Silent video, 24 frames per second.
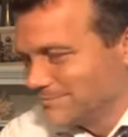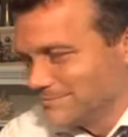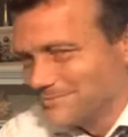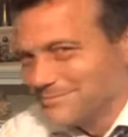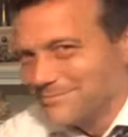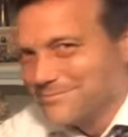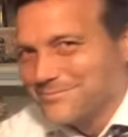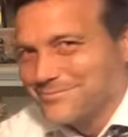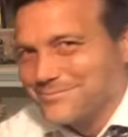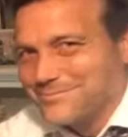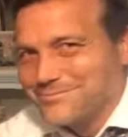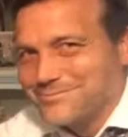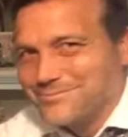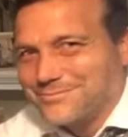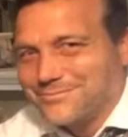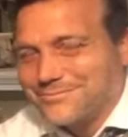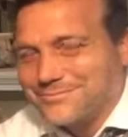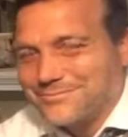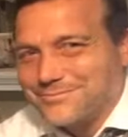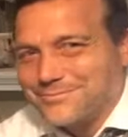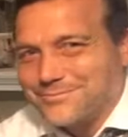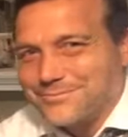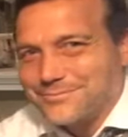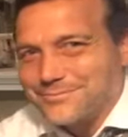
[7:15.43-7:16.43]

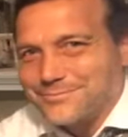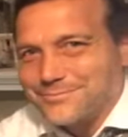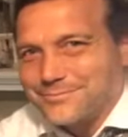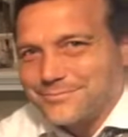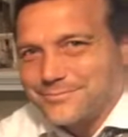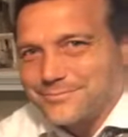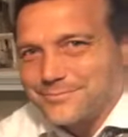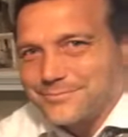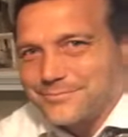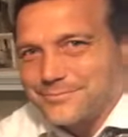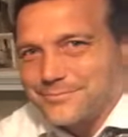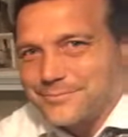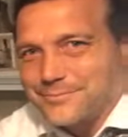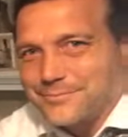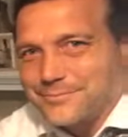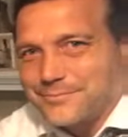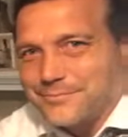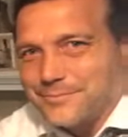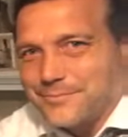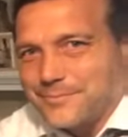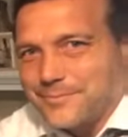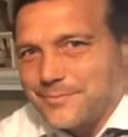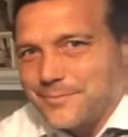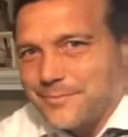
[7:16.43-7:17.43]

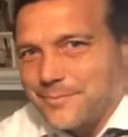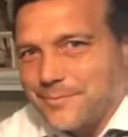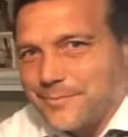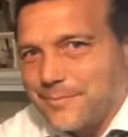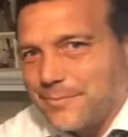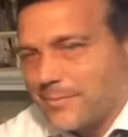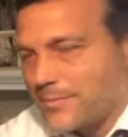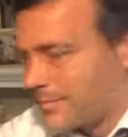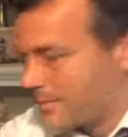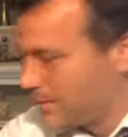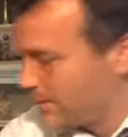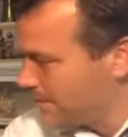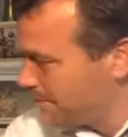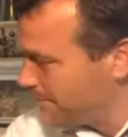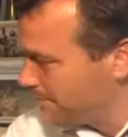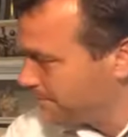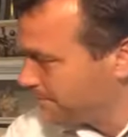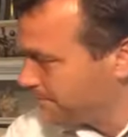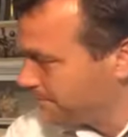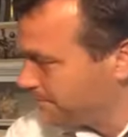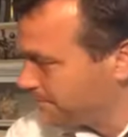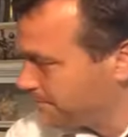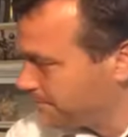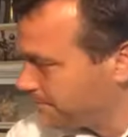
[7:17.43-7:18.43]

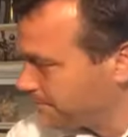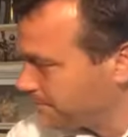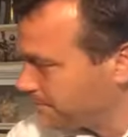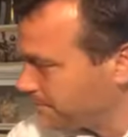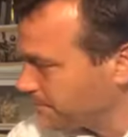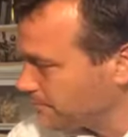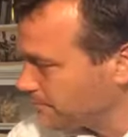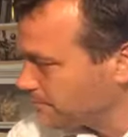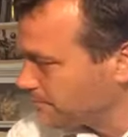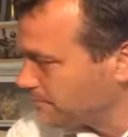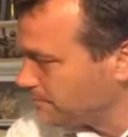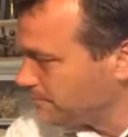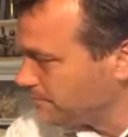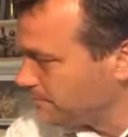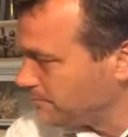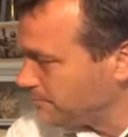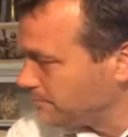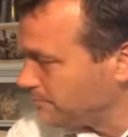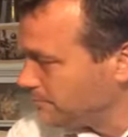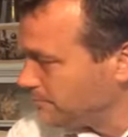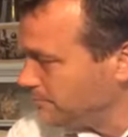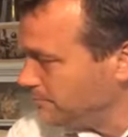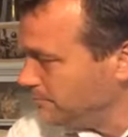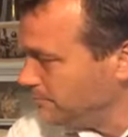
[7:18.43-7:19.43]

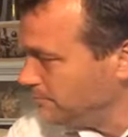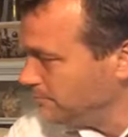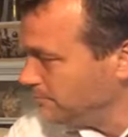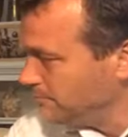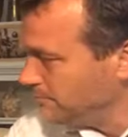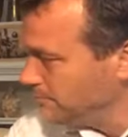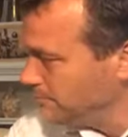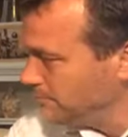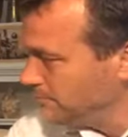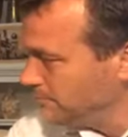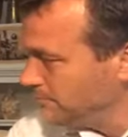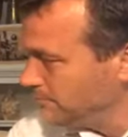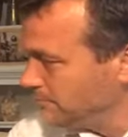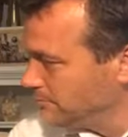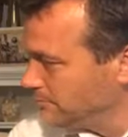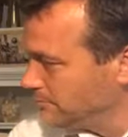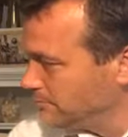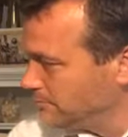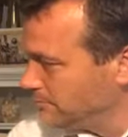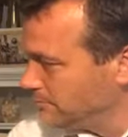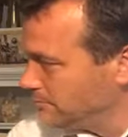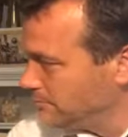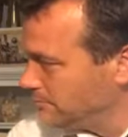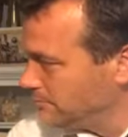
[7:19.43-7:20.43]

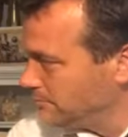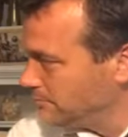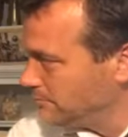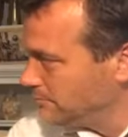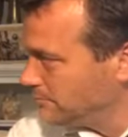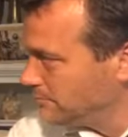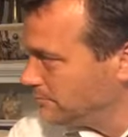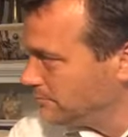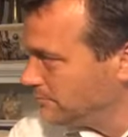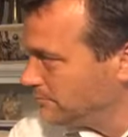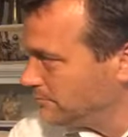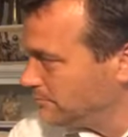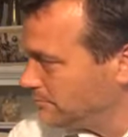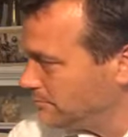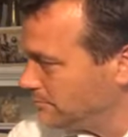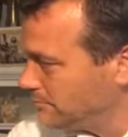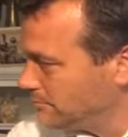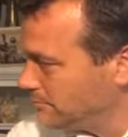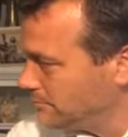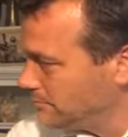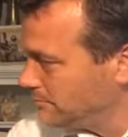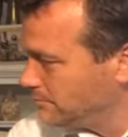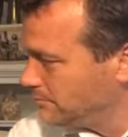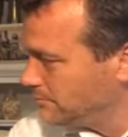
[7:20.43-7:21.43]

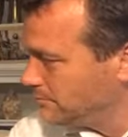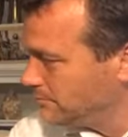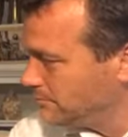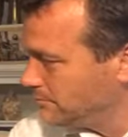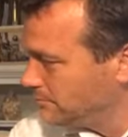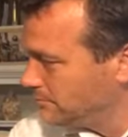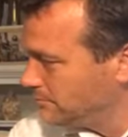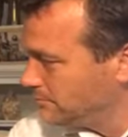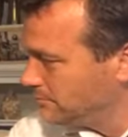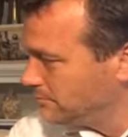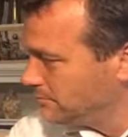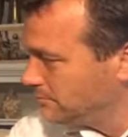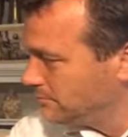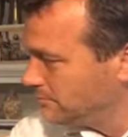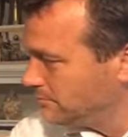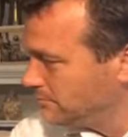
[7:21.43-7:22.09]
The person shown says nothing.